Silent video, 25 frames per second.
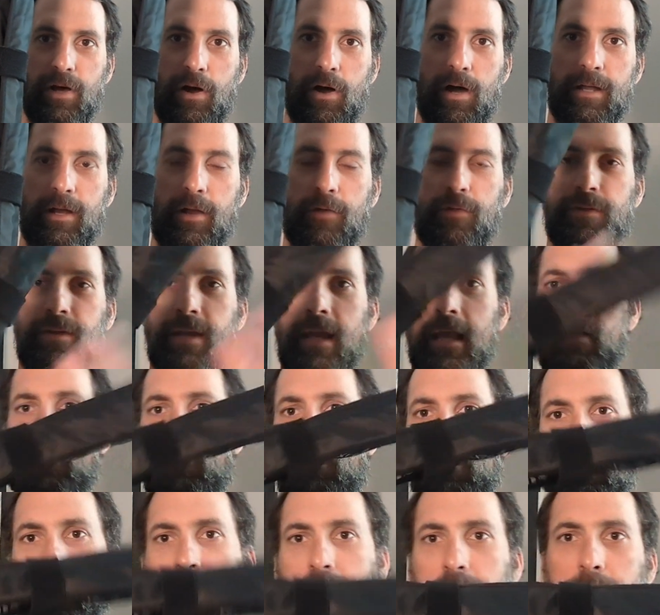gone are the days
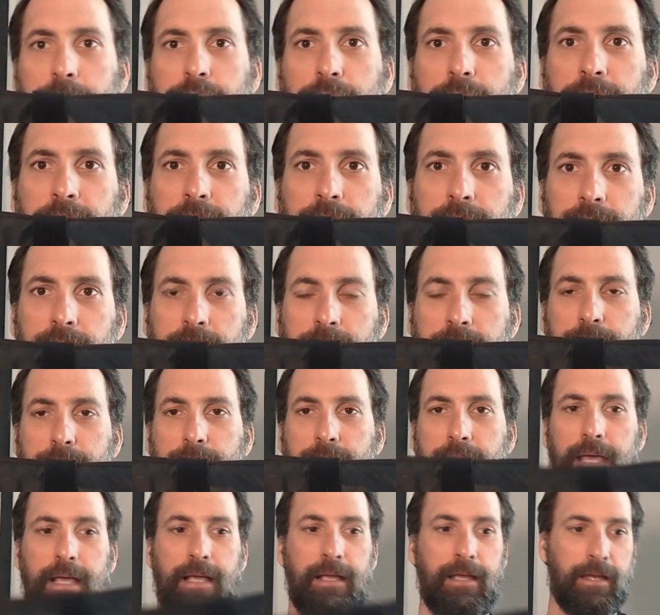when you got to bring the
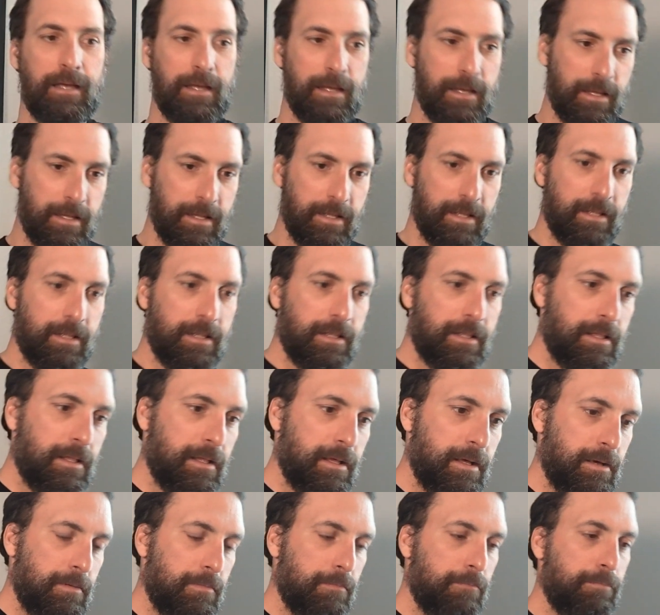big
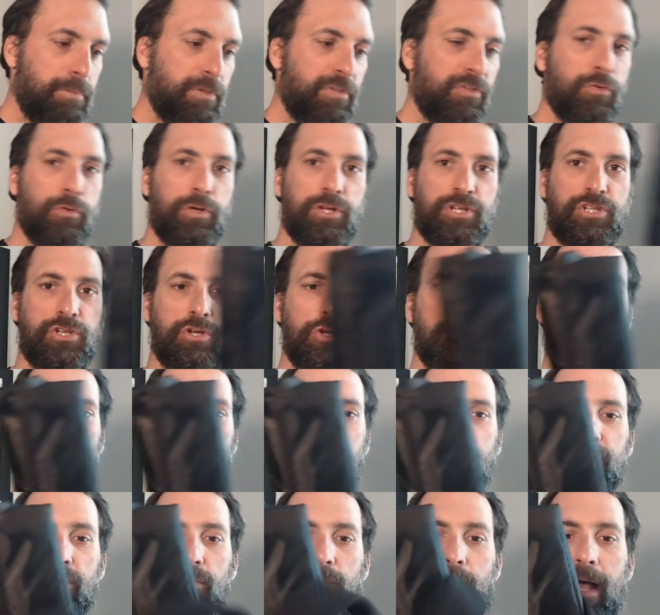bazooka tube
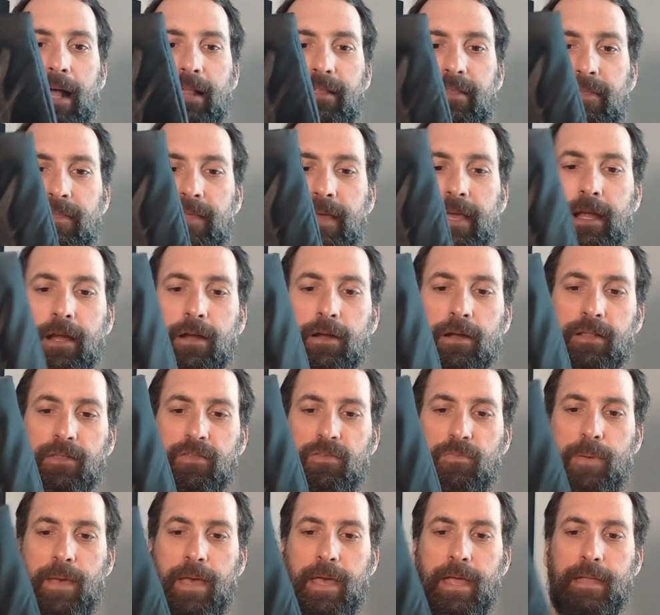with your rods in there and
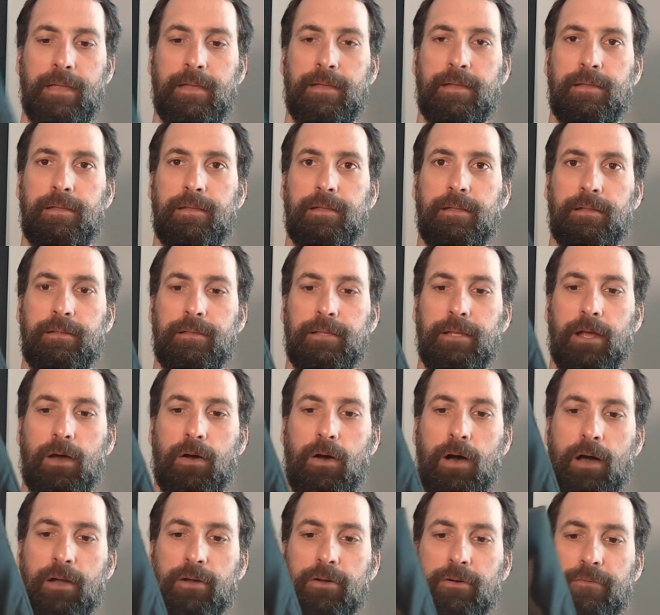spend, you know,
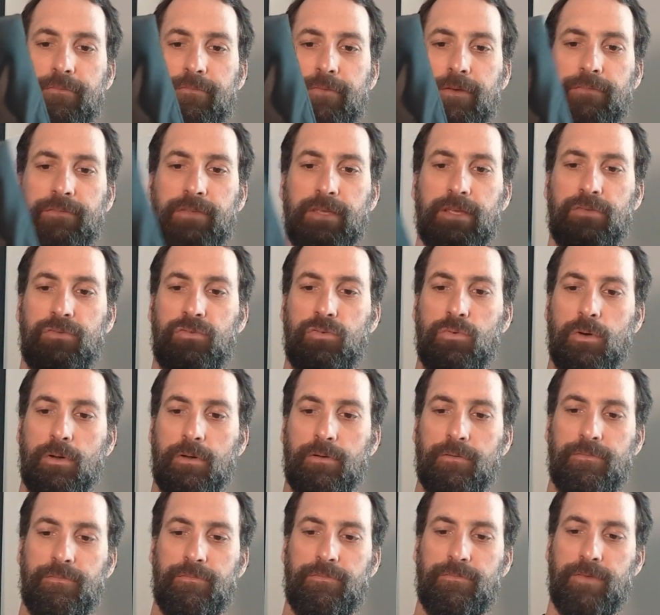150,
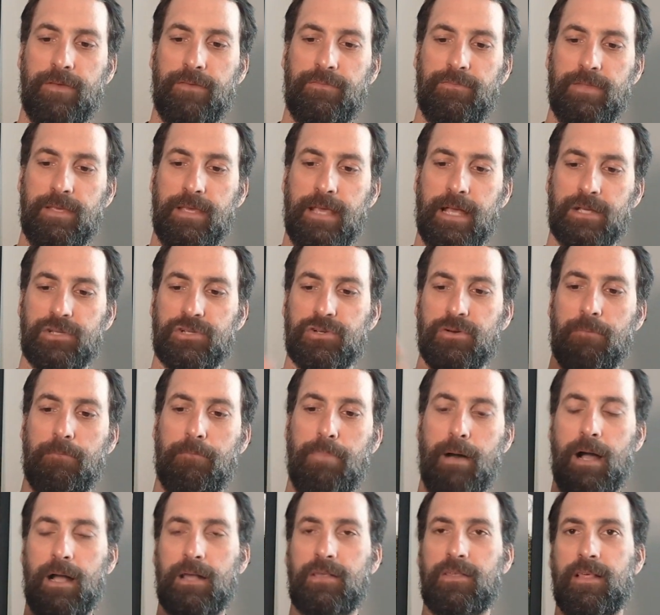250 extra
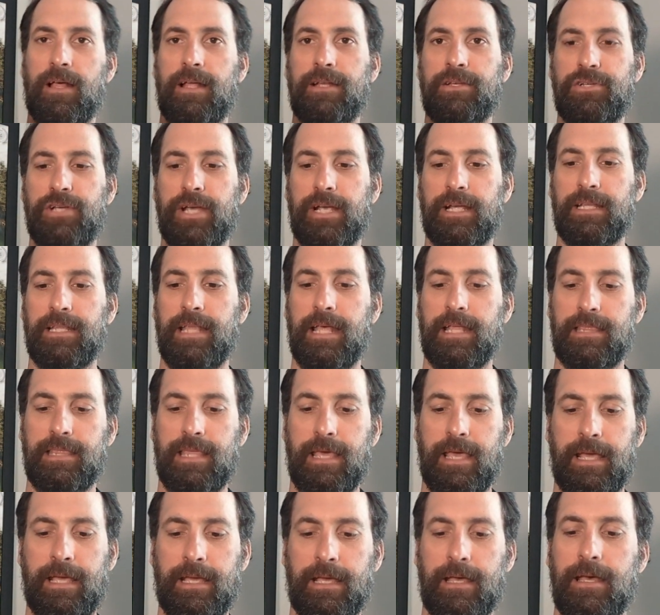bucks on checking that
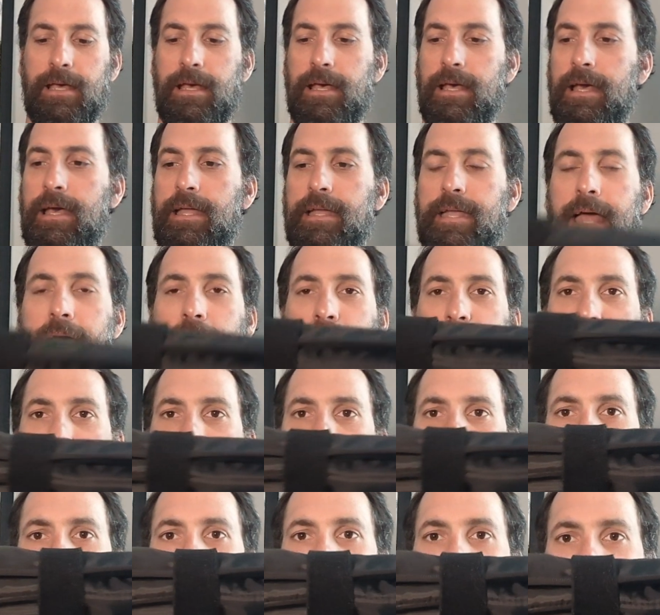thing. Now you
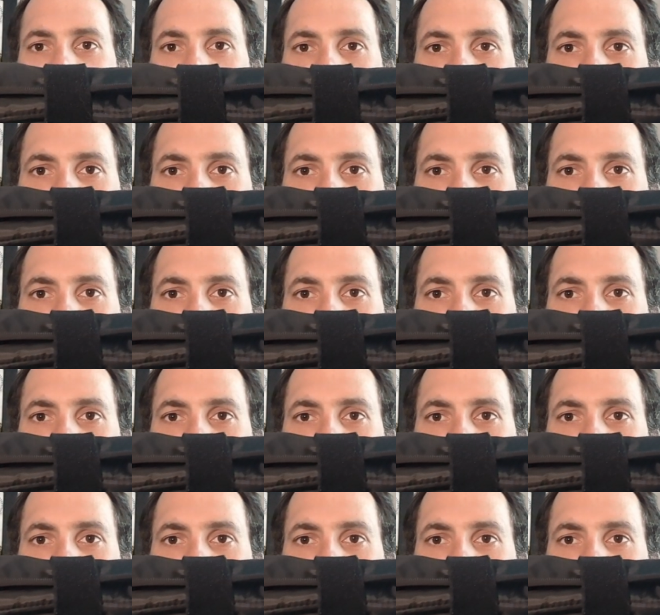can bring